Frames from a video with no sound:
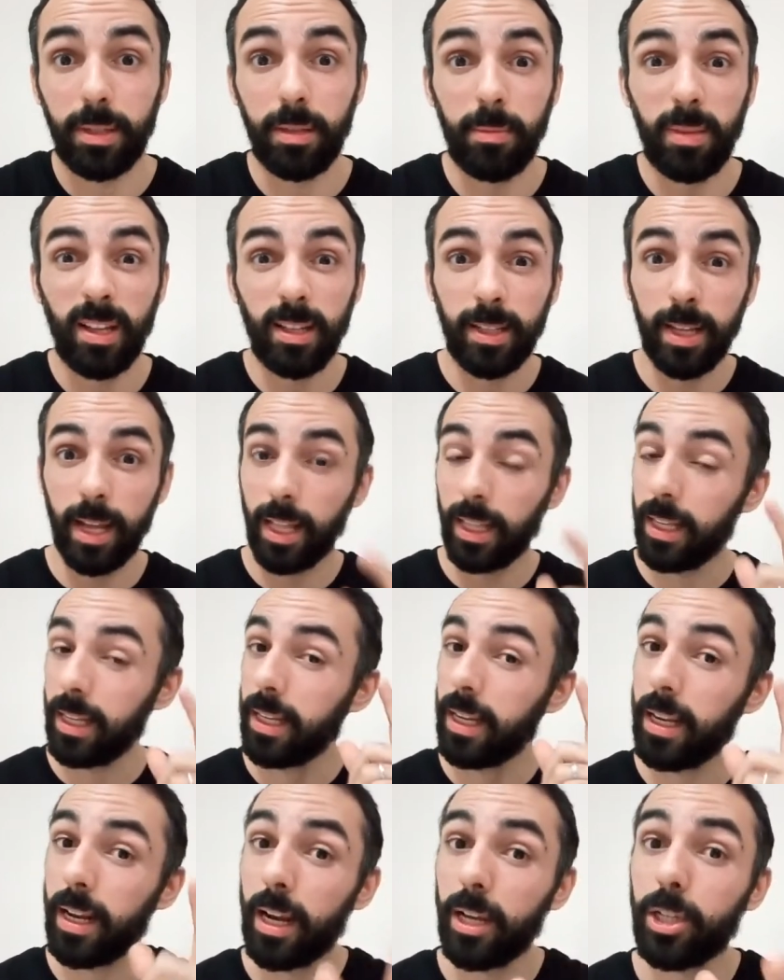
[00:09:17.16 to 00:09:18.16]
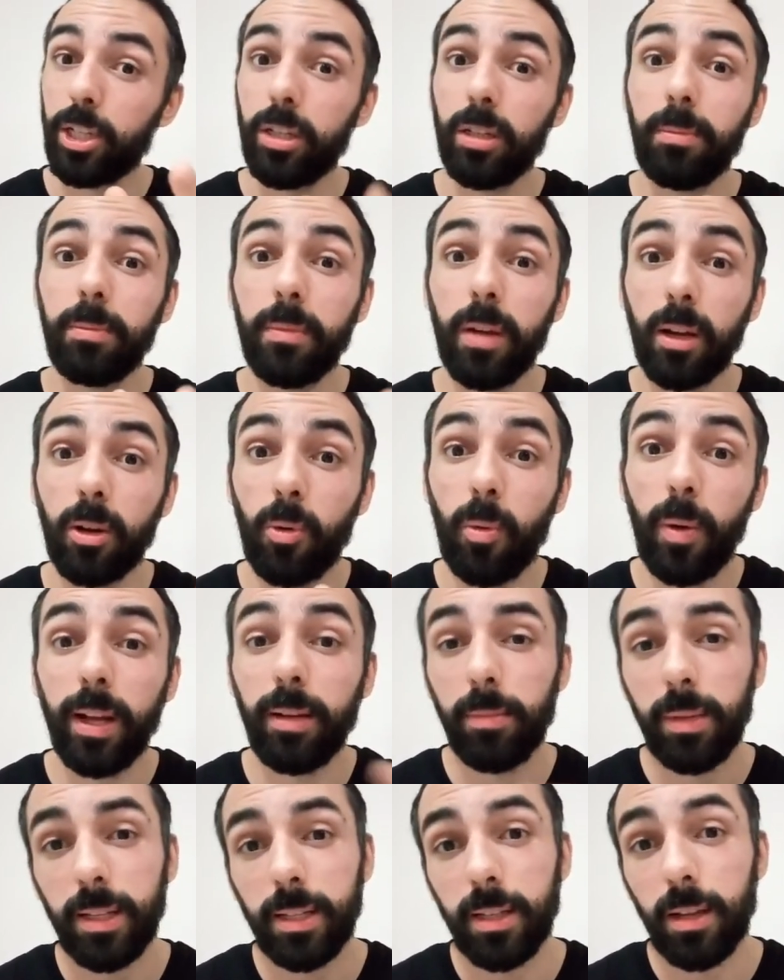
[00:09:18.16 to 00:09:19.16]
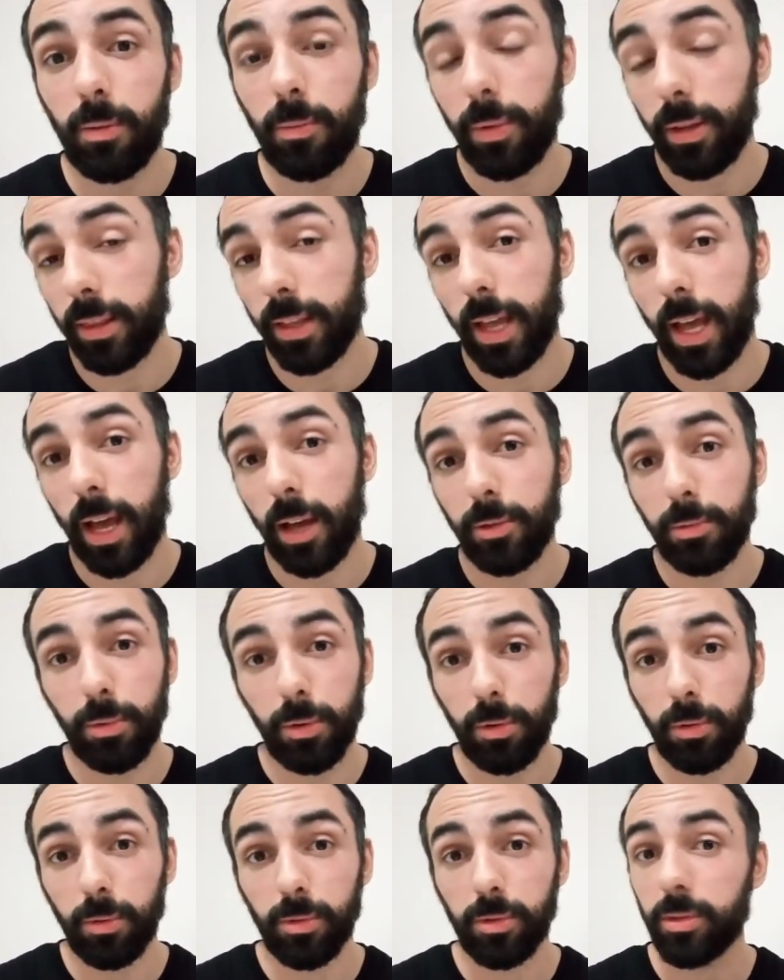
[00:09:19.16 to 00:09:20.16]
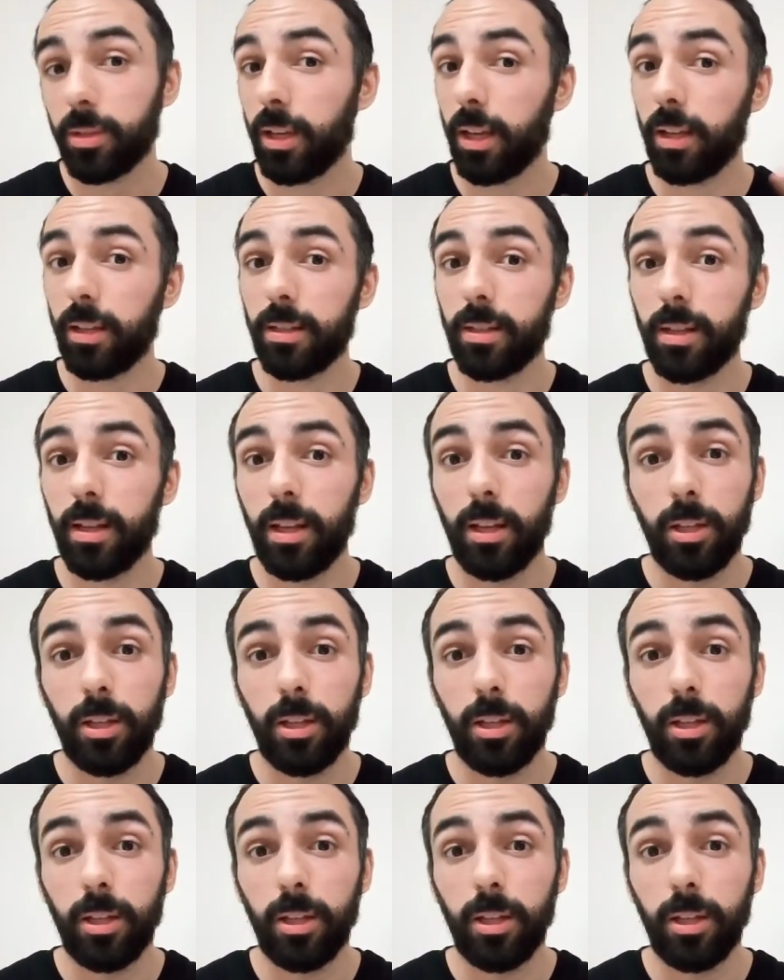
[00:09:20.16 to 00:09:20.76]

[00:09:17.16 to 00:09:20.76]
to me telling me that I should acquaint myself with the house rules, because